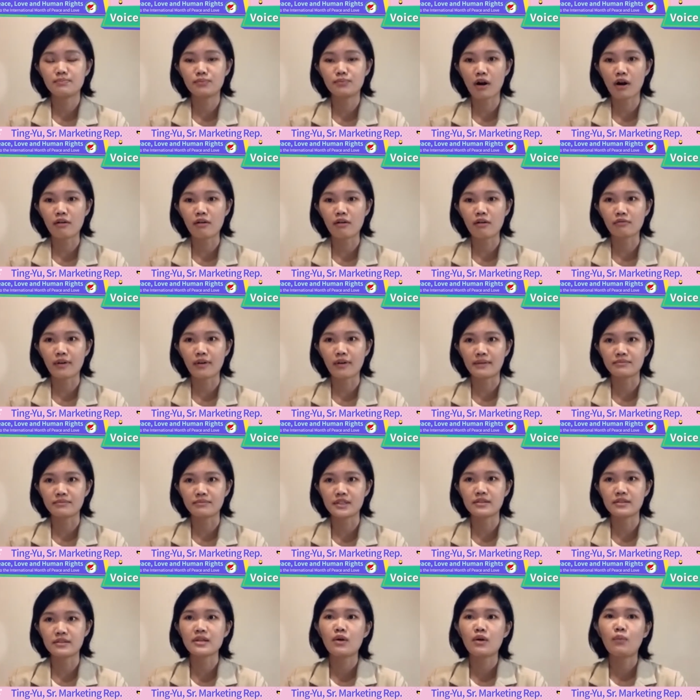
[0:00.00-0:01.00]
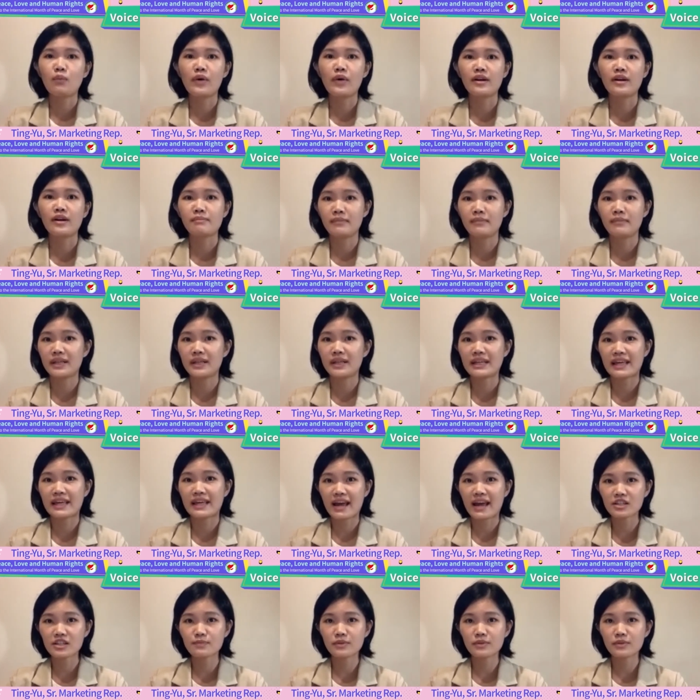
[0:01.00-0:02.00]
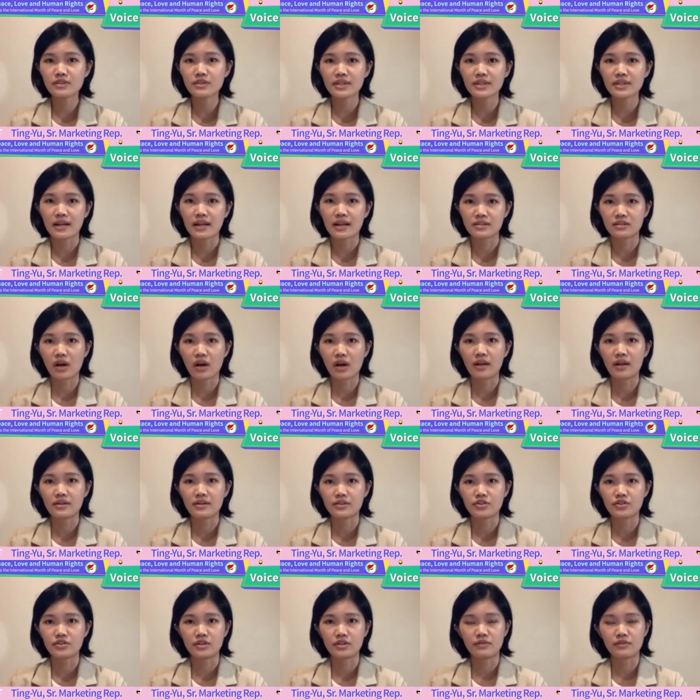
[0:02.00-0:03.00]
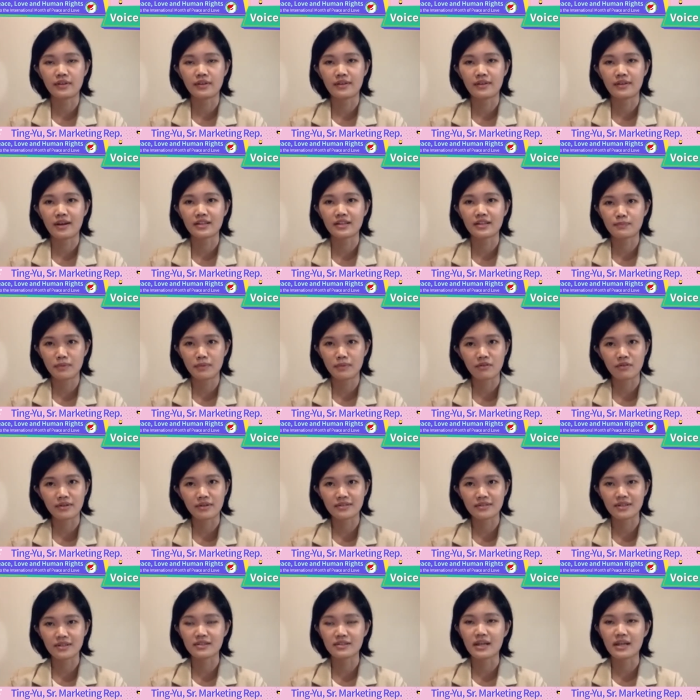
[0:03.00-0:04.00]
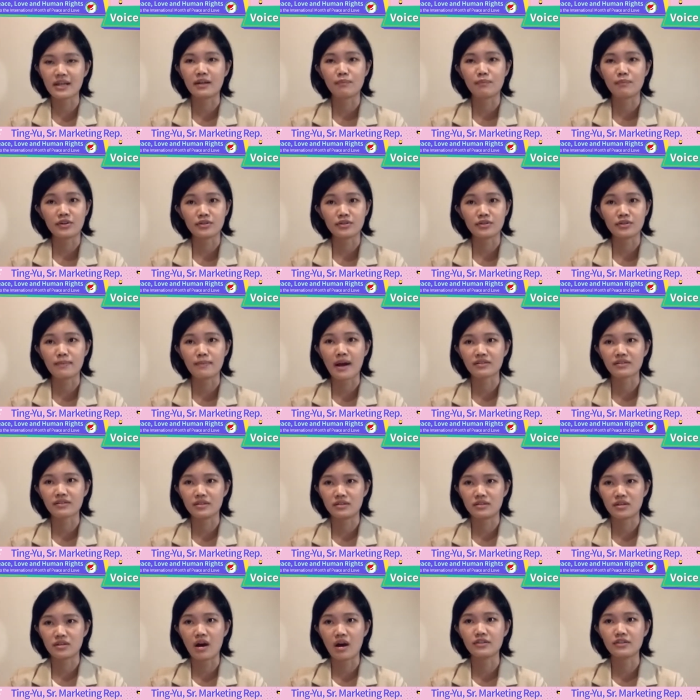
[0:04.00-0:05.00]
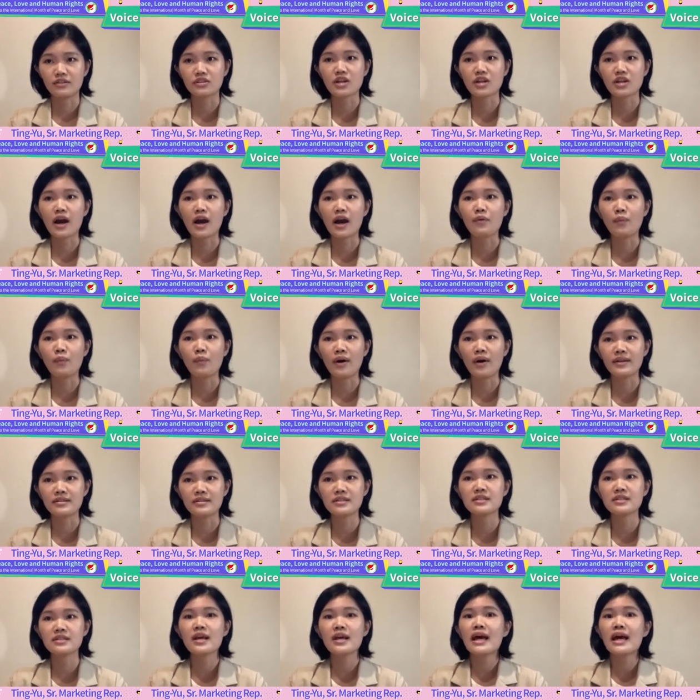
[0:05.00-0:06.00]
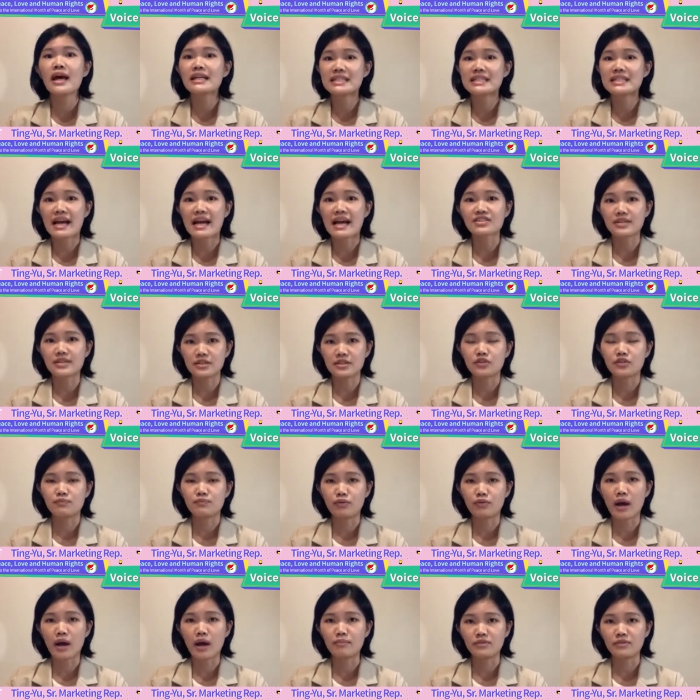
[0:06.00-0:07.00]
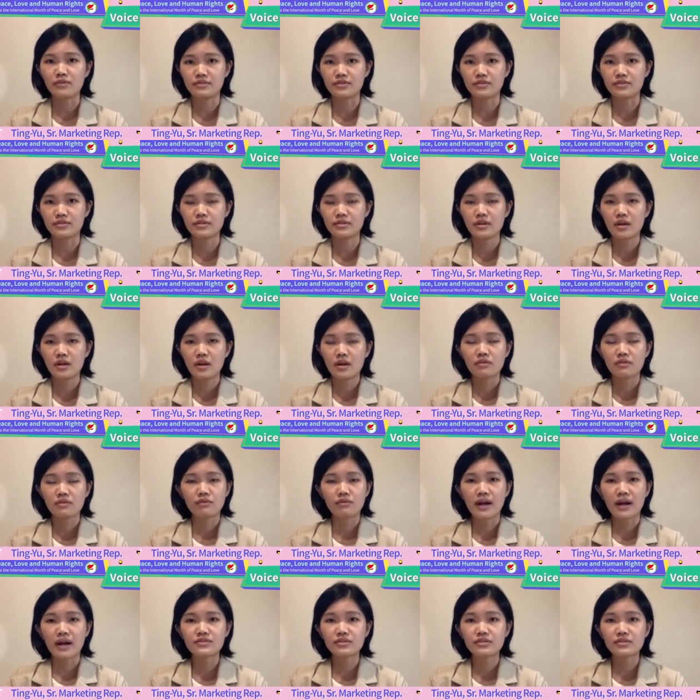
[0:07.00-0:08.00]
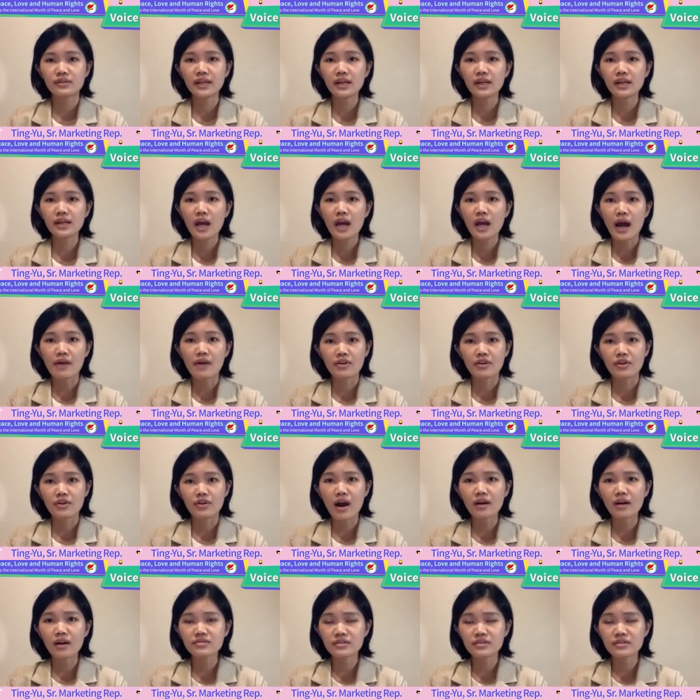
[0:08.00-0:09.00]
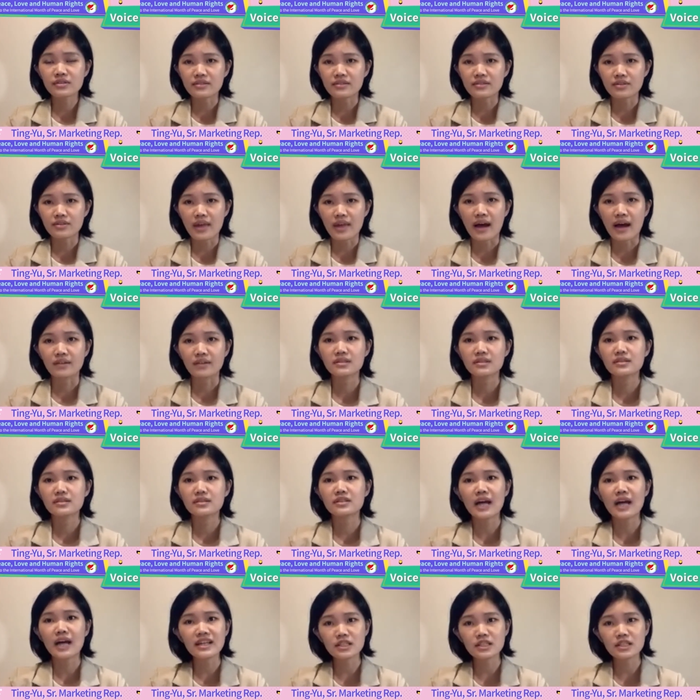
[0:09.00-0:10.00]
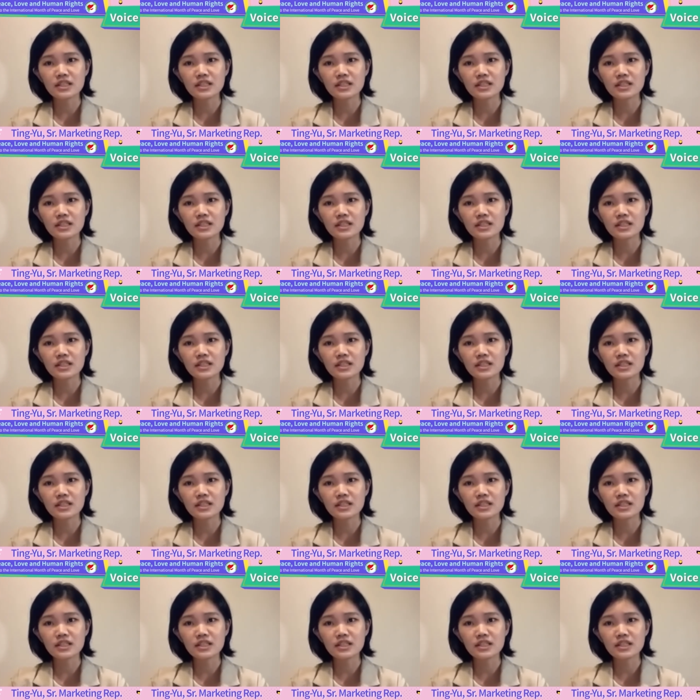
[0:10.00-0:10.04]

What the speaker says: programs where many experts and scholars sharing their experiences and perspectives on Taiwan's taxation problems. Gradually, I recognized that Tai